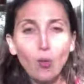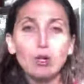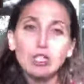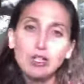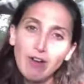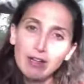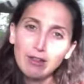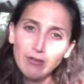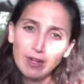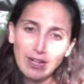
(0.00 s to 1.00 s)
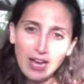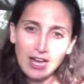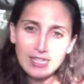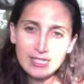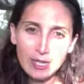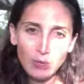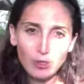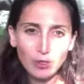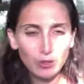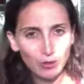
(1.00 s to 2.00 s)
where she finally realized he
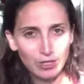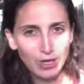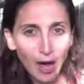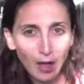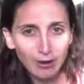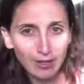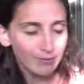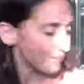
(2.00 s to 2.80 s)
was gluten intolerant.